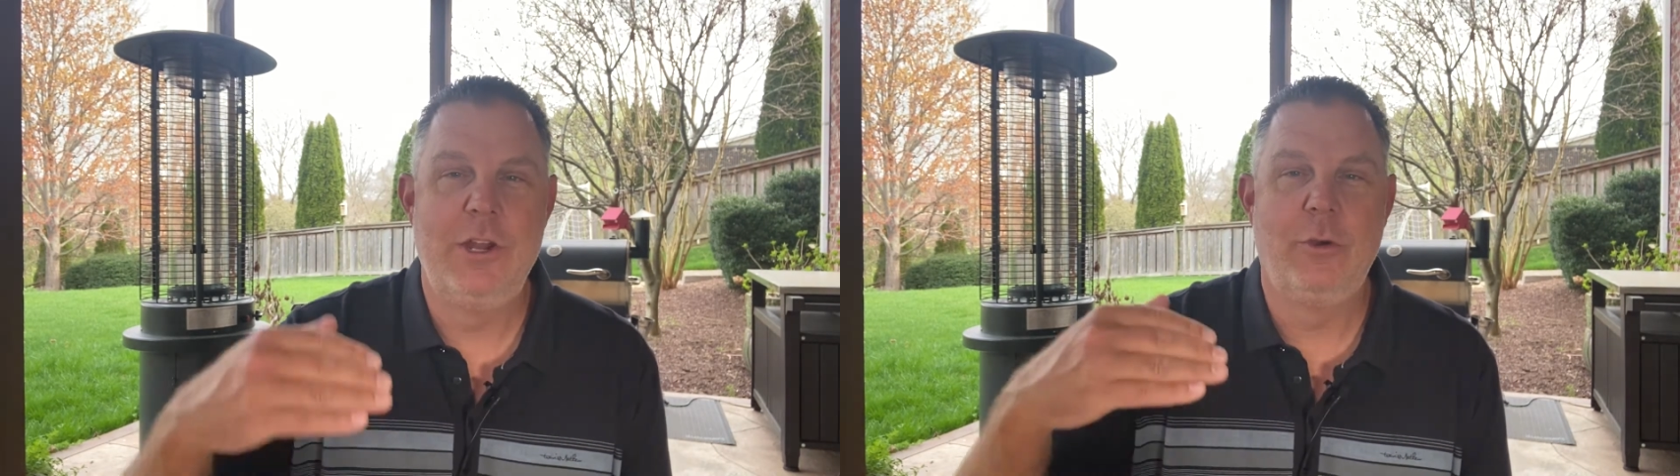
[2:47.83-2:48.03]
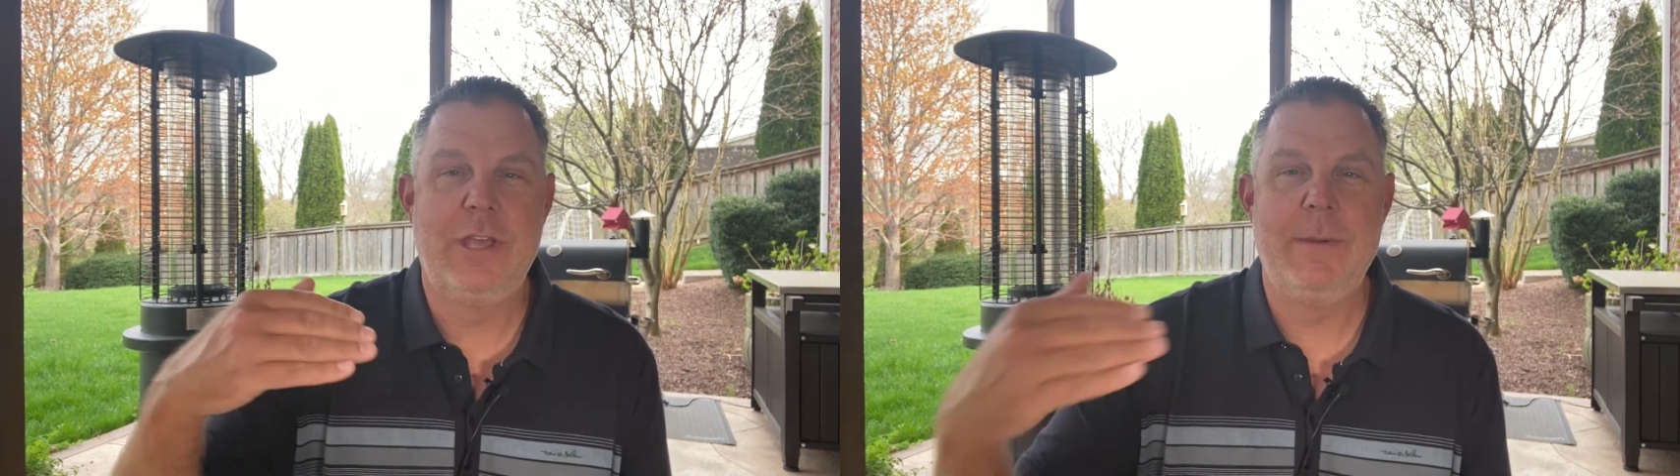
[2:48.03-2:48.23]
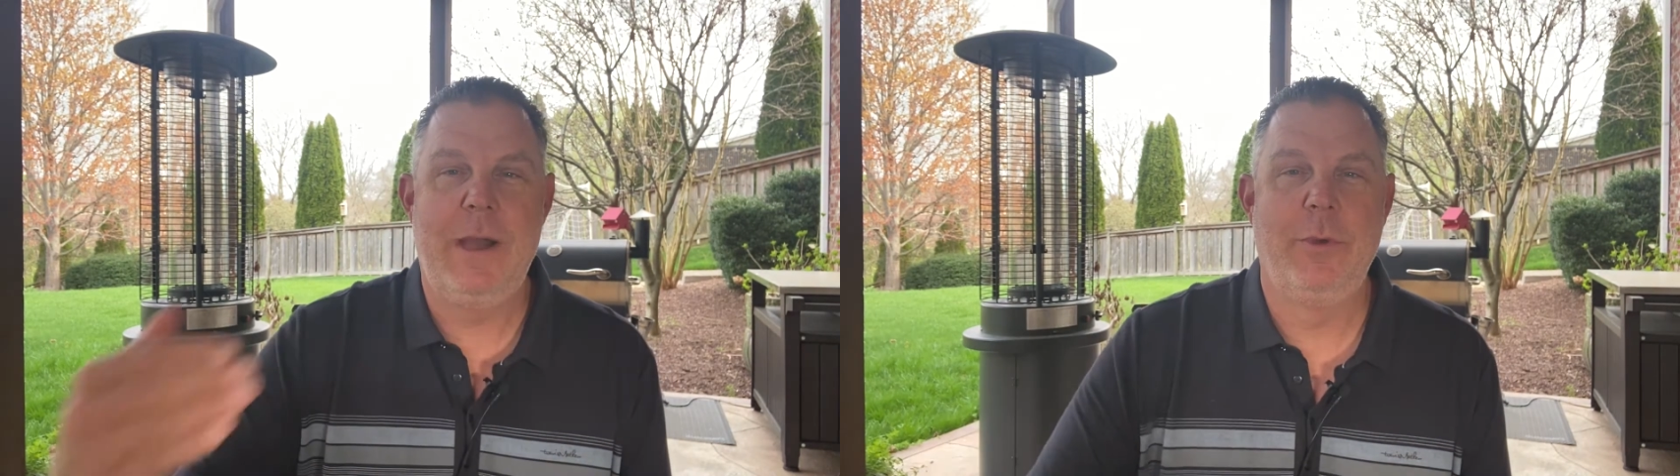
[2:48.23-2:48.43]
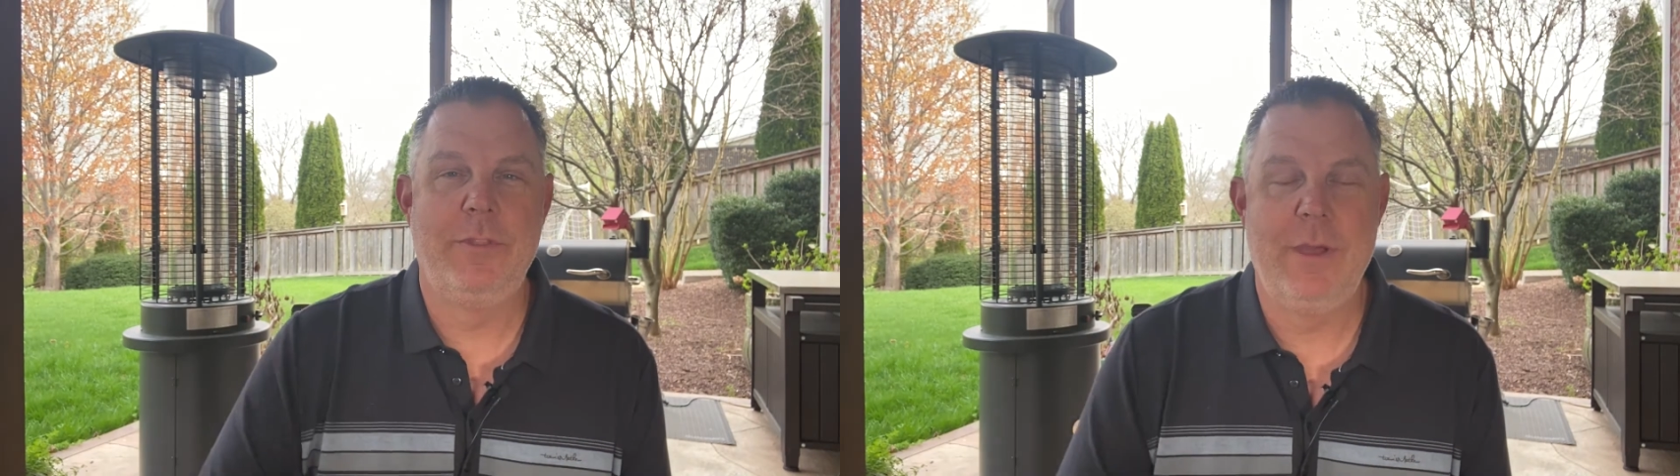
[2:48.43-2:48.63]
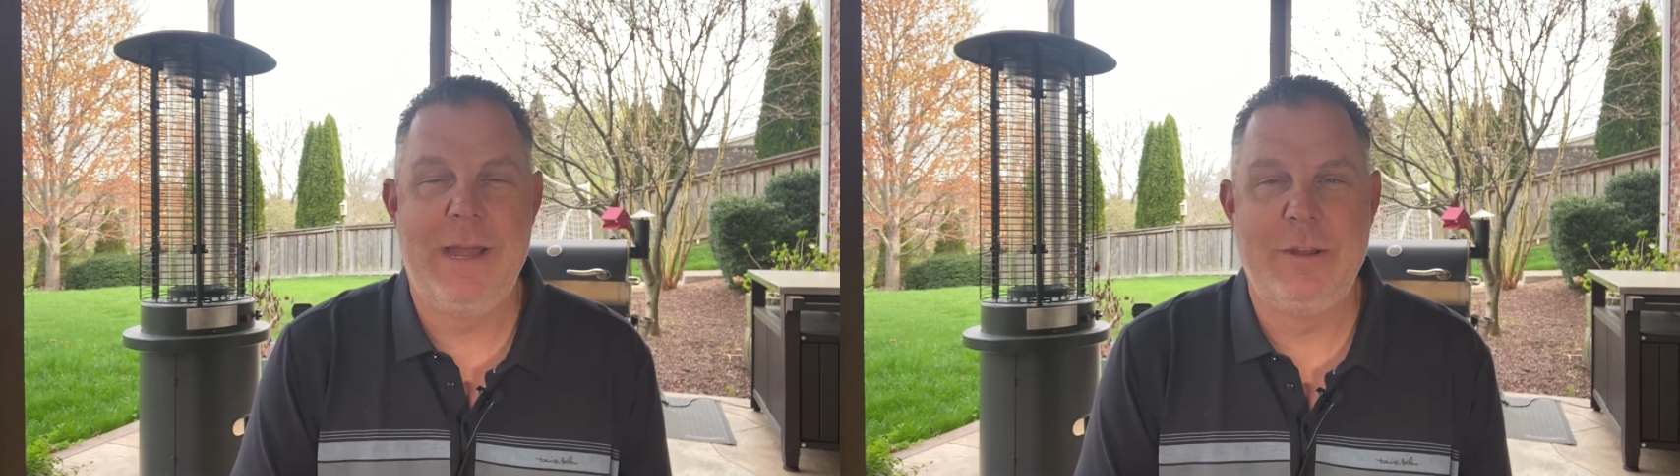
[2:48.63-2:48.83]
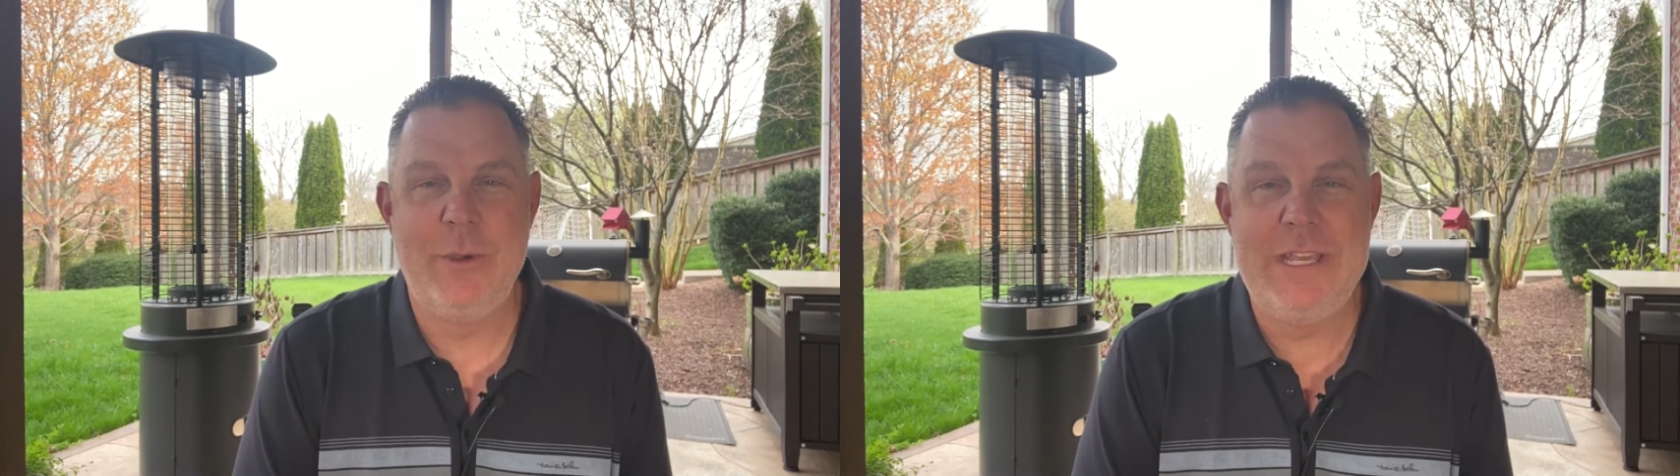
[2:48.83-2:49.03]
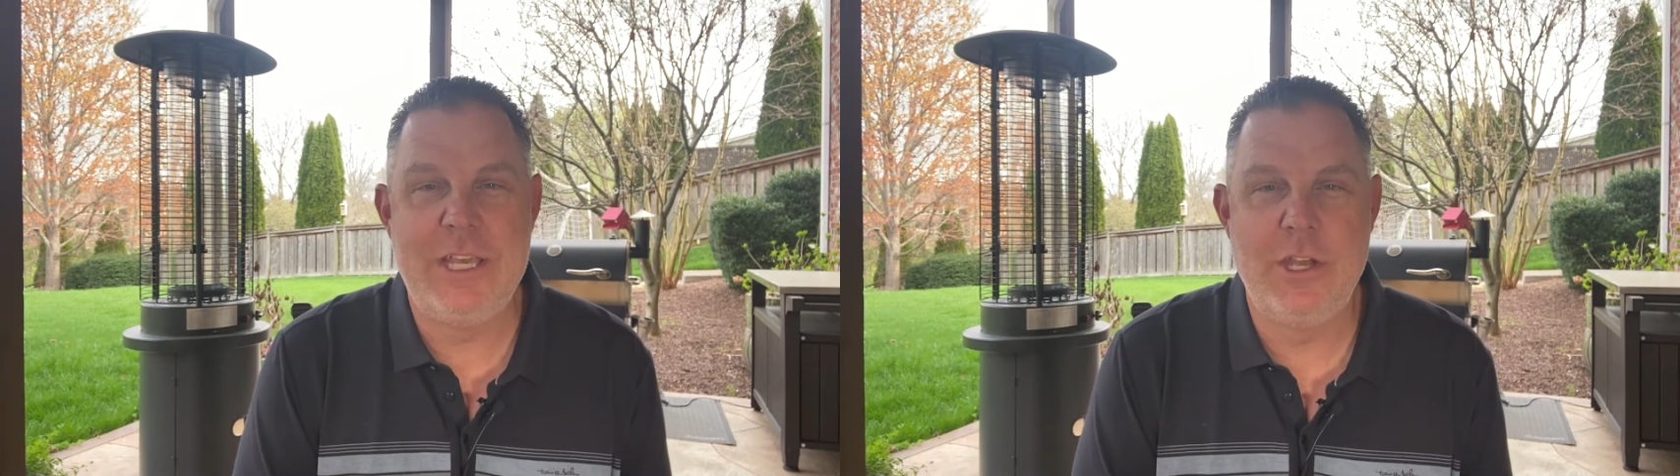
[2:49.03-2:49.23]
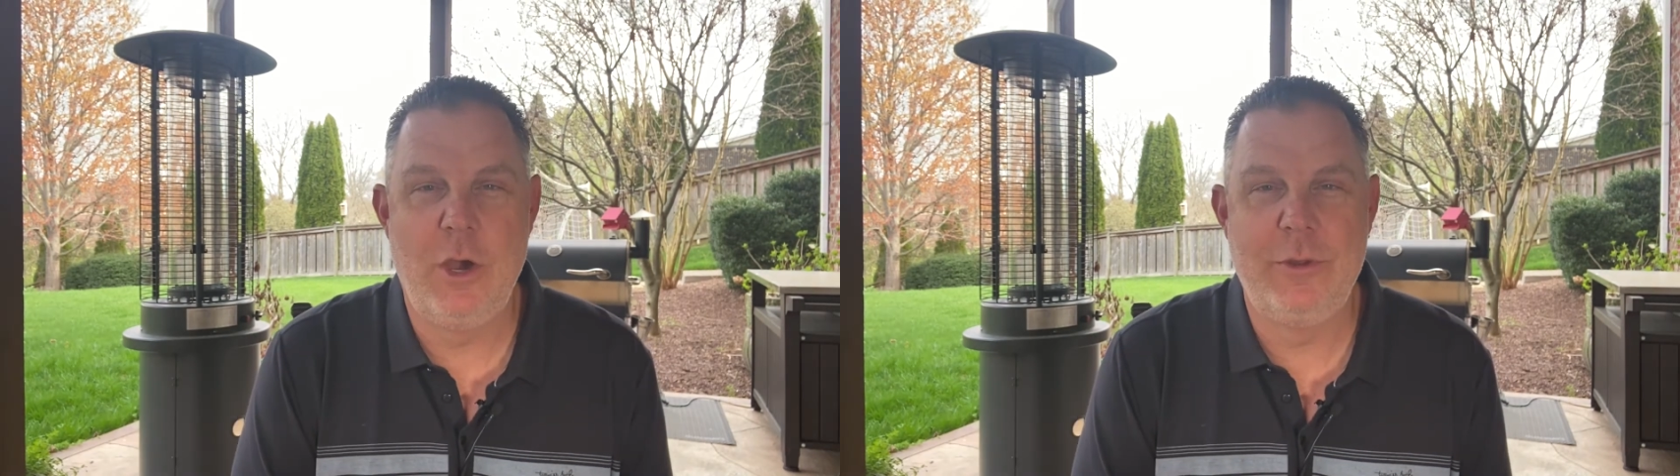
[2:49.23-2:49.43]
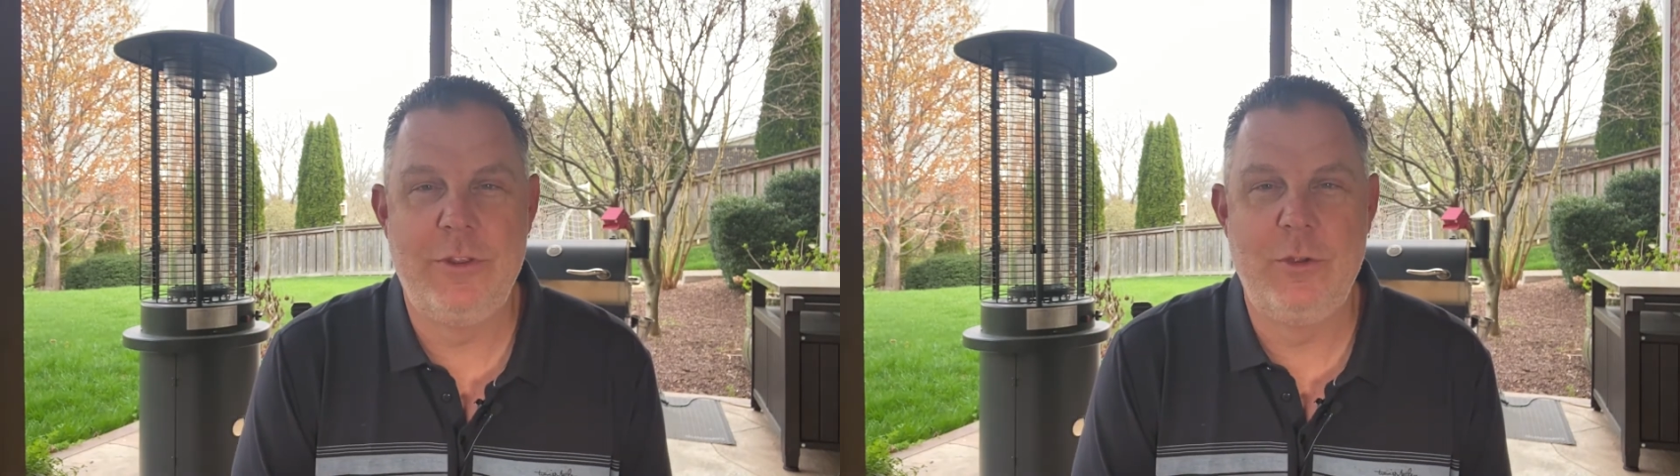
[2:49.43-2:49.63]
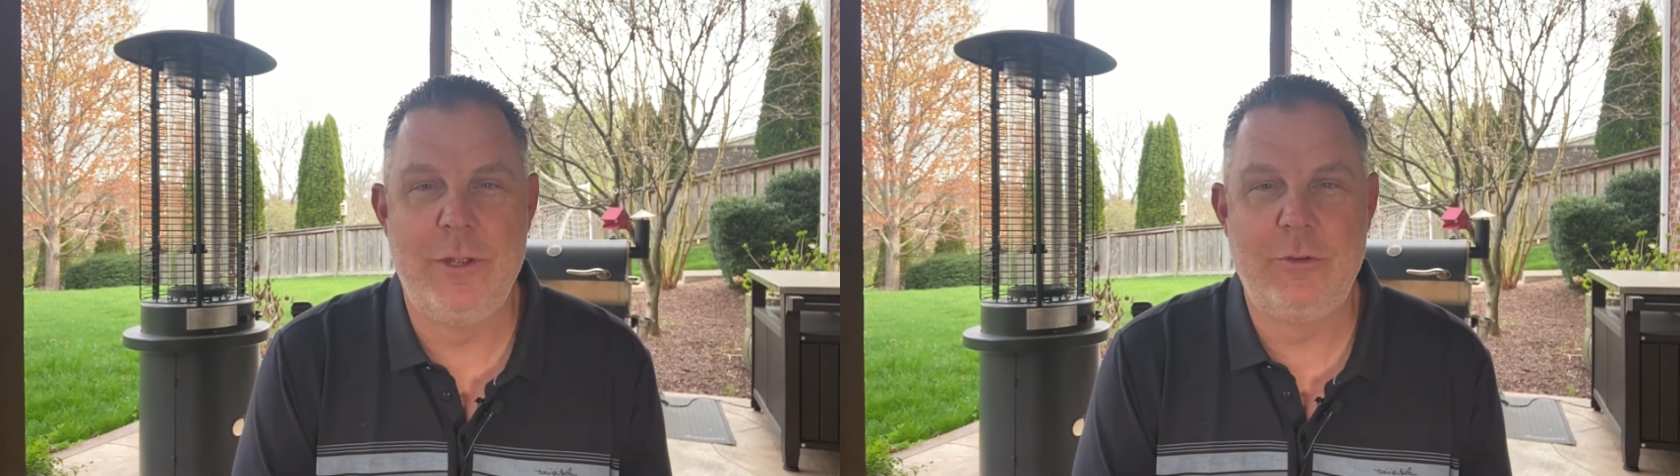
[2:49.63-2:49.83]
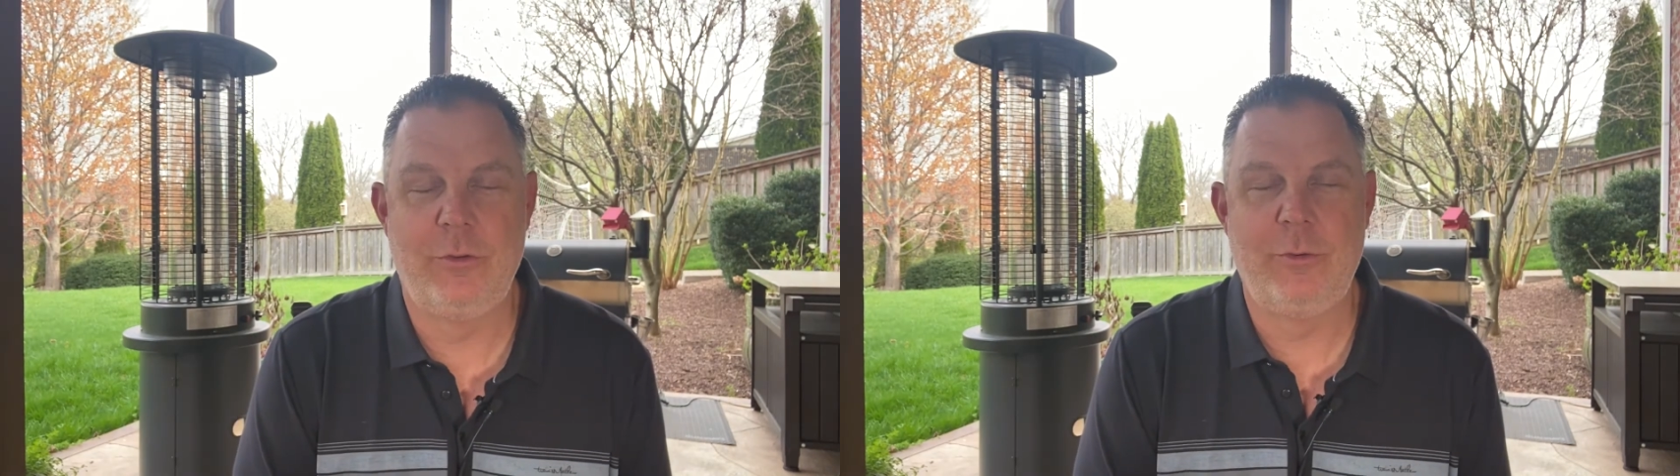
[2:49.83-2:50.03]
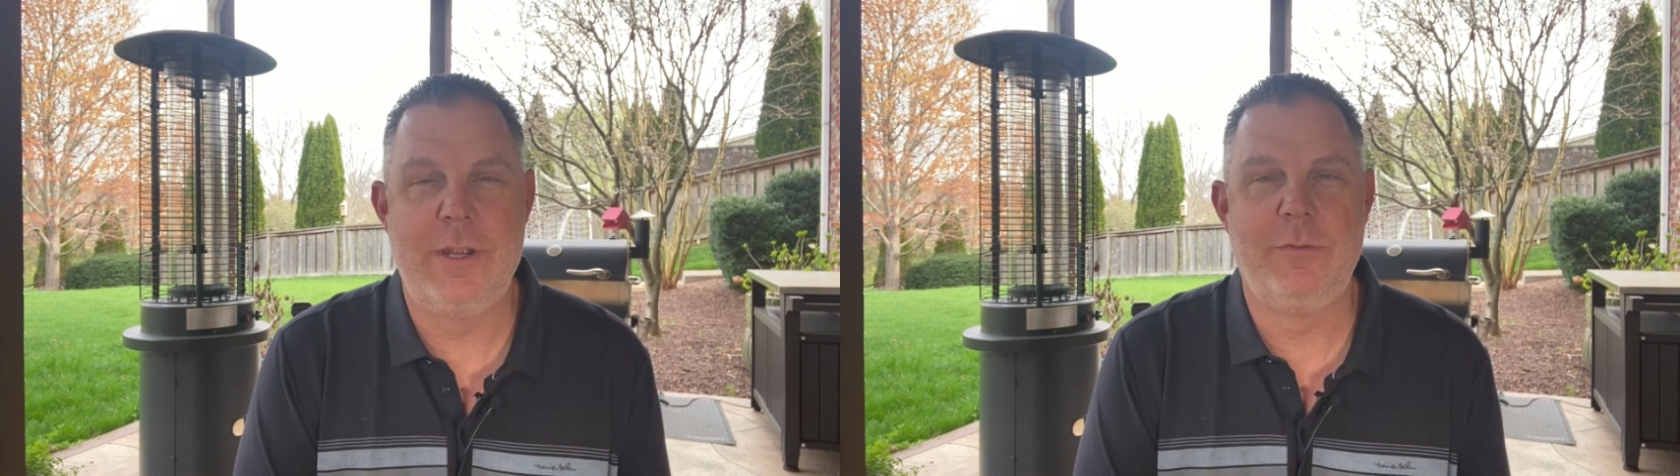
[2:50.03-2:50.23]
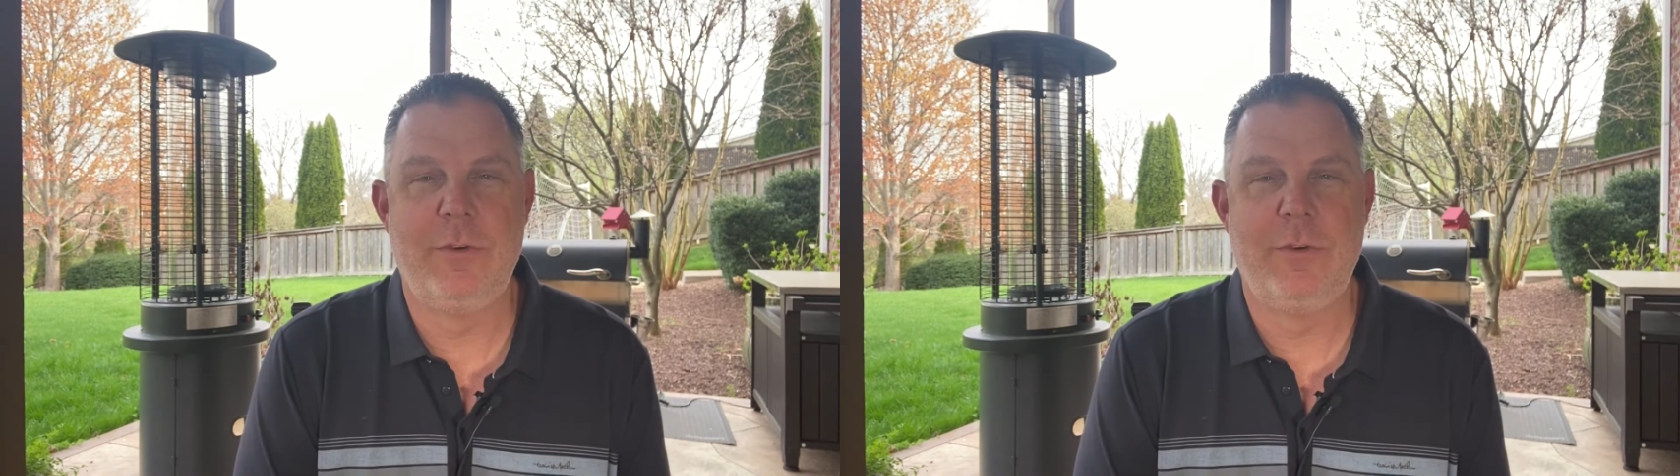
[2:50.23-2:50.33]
came out with about a week ago with the new interest rates